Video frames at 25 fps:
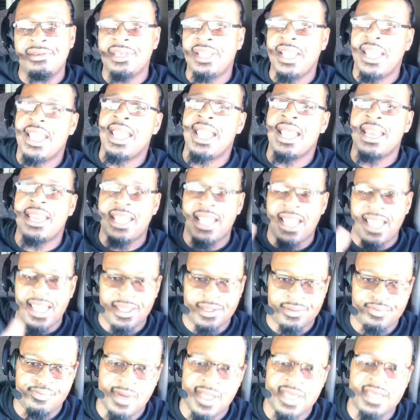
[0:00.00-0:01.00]
then
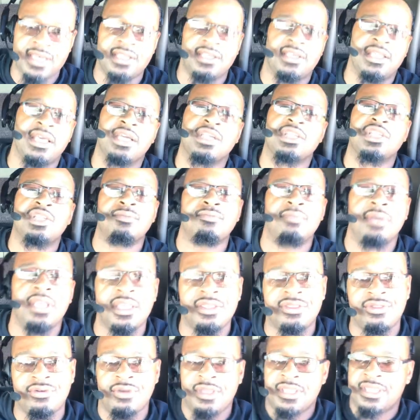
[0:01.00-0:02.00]
yes, my deduction
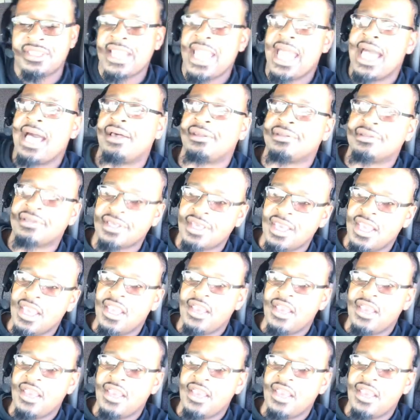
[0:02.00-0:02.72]
be 3,000.